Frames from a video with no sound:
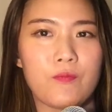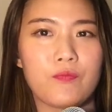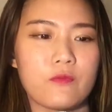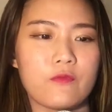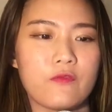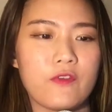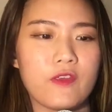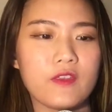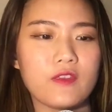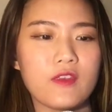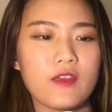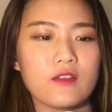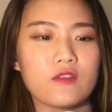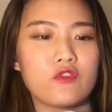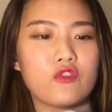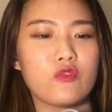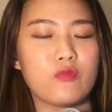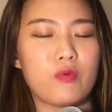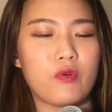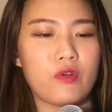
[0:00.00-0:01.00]
Fintech
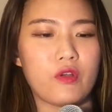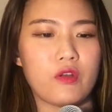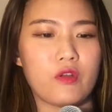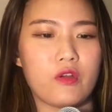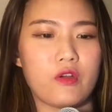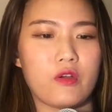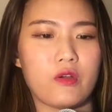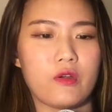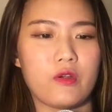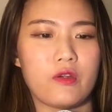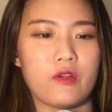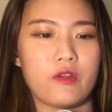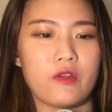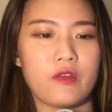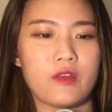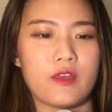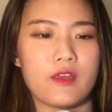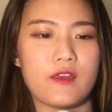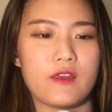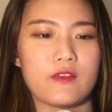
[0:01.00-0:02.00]

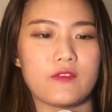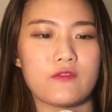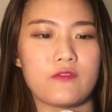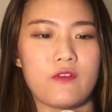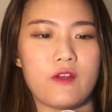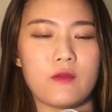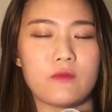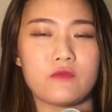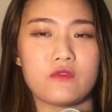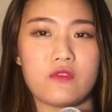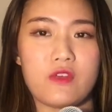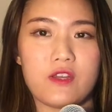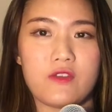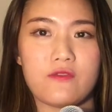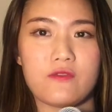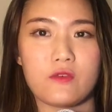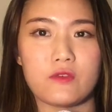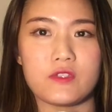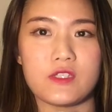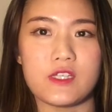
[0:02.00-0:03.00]
2.0 is from
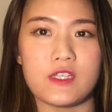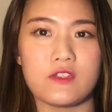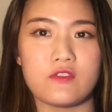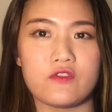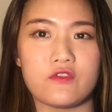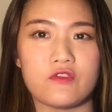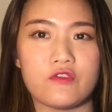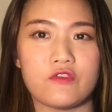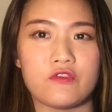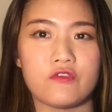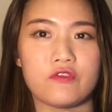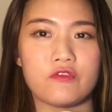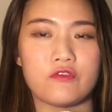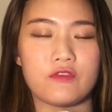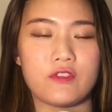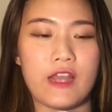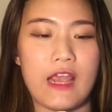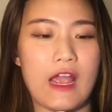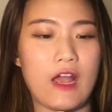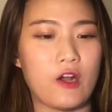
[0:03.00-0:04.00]
2014 to
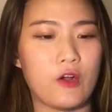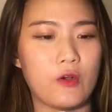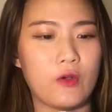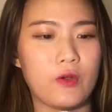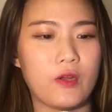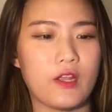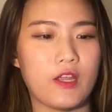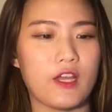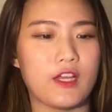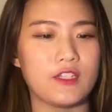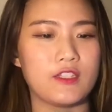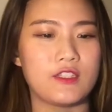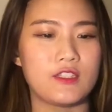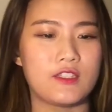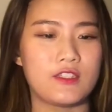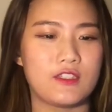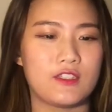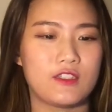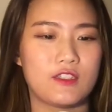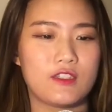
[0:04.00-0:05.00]
now, I guess.